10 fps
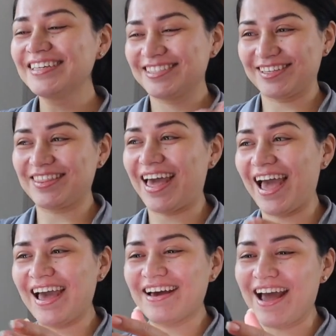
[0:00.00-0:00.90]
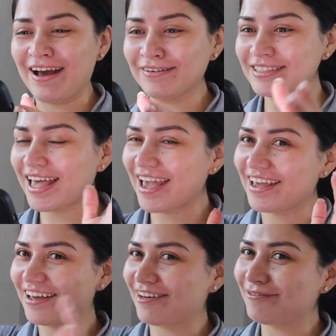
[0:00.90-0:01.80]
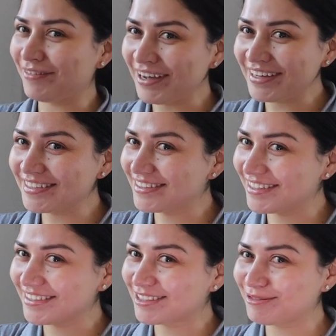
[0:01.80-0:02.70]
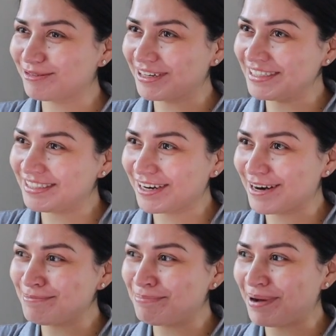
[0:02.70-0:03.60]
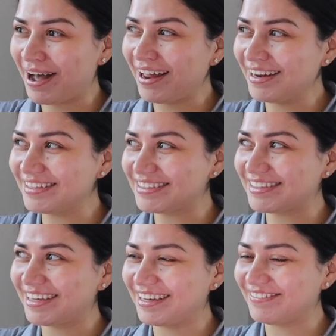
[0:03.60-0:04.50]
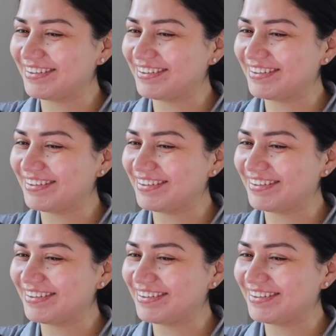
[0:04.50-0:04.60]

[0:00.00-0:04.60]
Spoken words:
So that, I was like, what is this return policy?